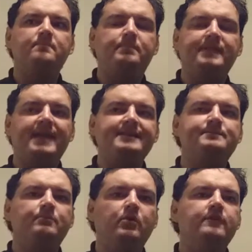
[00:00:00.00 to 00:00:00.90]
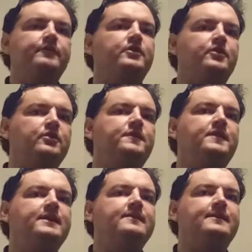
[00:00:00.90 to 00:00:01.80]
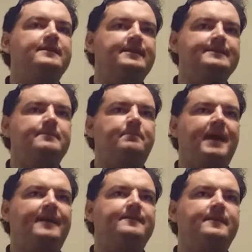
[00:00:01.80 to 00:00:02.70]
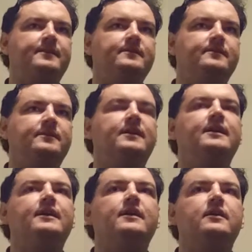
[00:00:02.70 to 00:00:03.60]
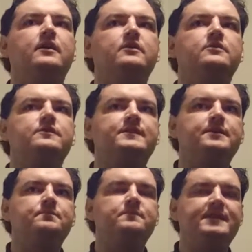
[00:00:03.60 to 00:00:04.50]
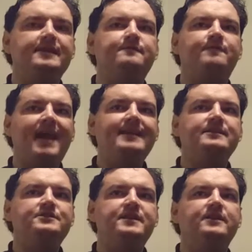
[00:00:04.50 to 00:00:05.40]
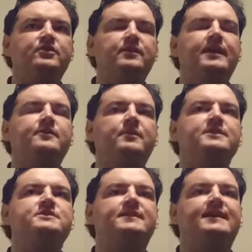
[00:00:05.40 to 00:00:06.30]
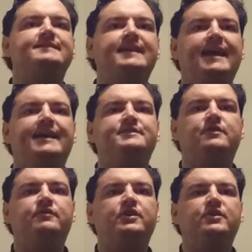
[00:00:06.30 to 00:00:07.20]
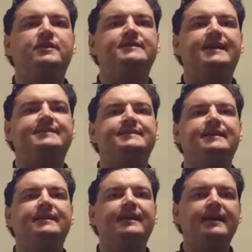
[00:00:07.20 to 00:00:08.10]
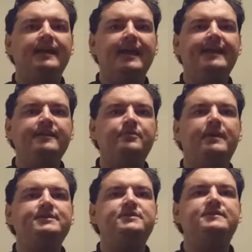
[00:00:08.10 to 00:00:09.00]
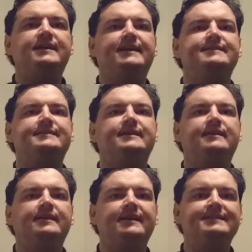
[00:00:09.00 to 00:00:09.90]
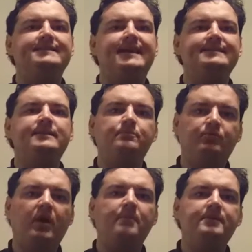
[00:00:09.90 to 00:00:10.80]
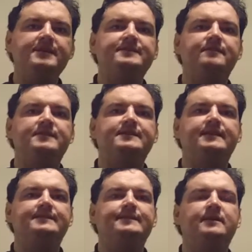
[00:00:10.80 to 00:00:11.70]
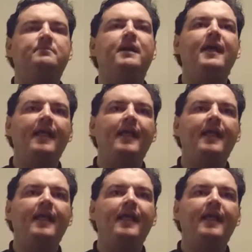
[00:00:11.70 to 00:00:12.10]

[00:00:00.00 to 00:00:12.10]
But that's more of a good thing than it is a bad thing. The advantage that integration testing has over unit testing, integration testing is testing properties of the system